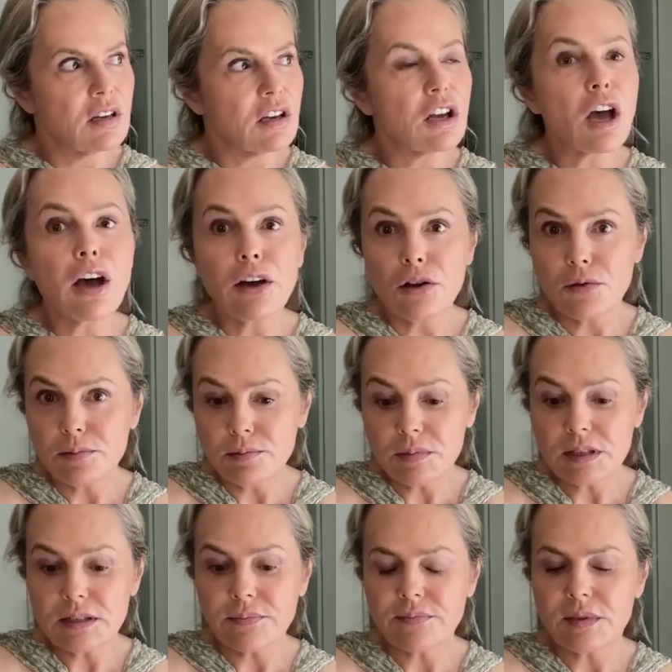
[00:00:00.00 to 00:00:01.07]

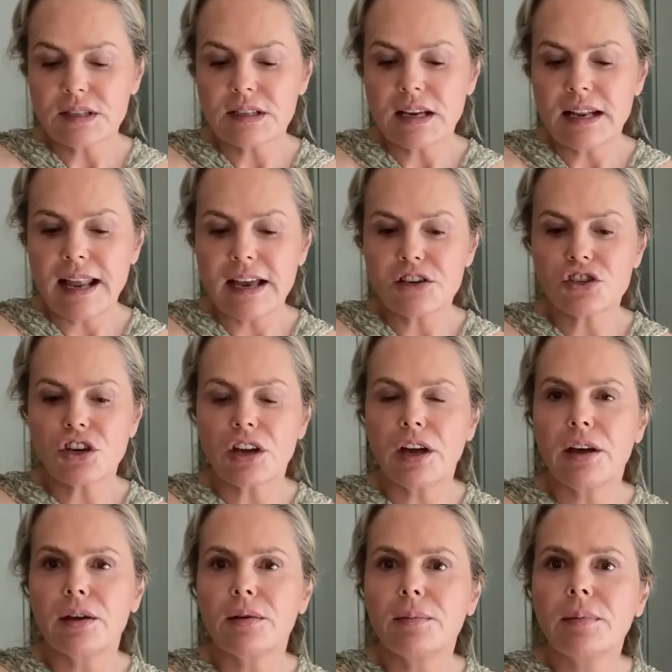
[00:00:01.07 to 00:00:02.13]
combs. It's a lash
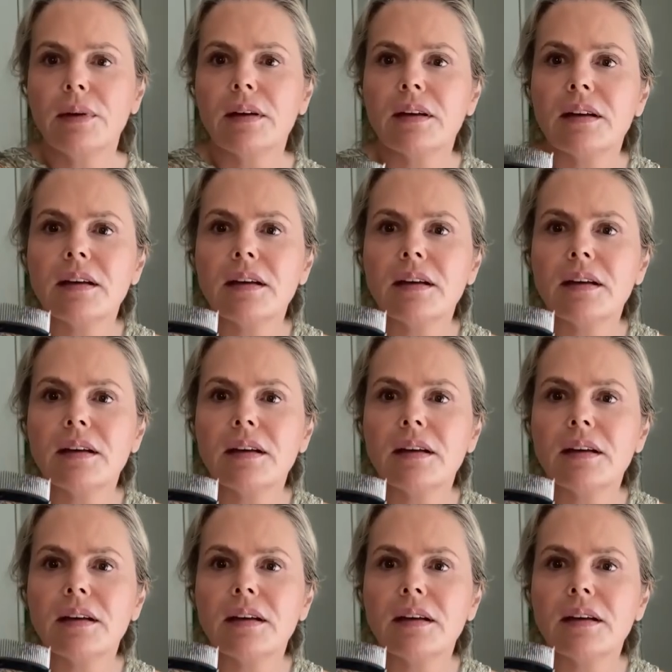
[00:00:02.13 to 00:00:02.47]
comb.